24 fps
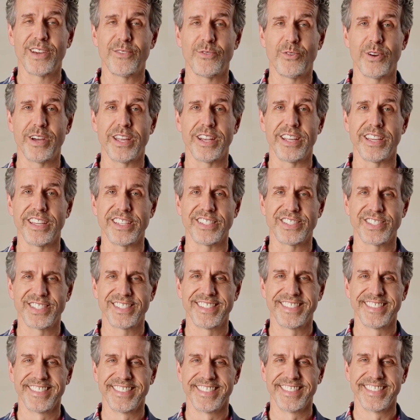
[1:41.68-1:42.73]
have
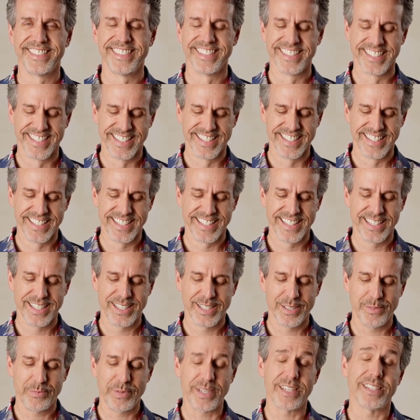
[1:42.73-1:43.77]
weddings
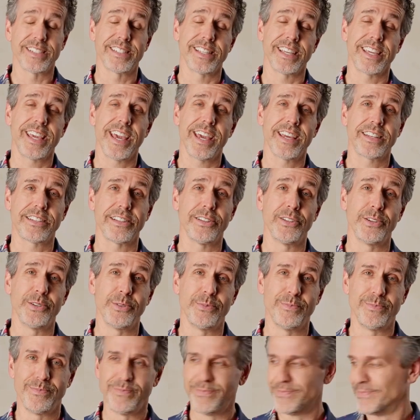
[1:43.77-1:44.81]
because they can't
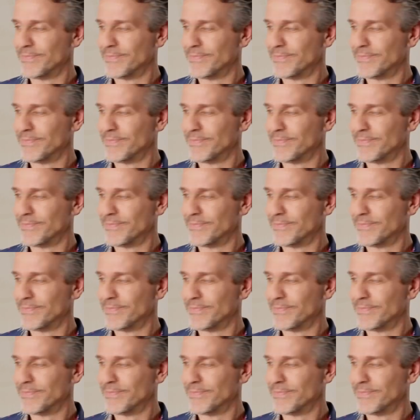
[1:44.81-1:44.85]
elope.